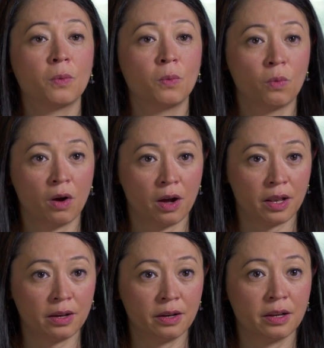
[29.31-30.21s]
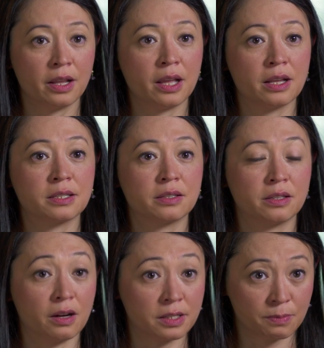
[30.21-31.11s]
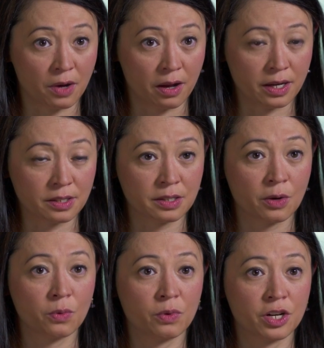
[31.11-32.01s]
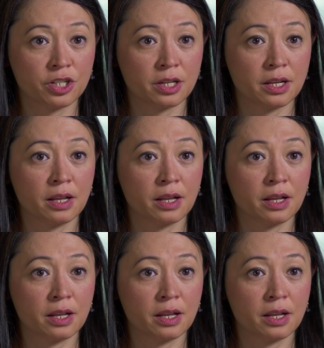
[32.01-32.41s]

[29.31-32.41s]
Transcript: One is the osmotics, which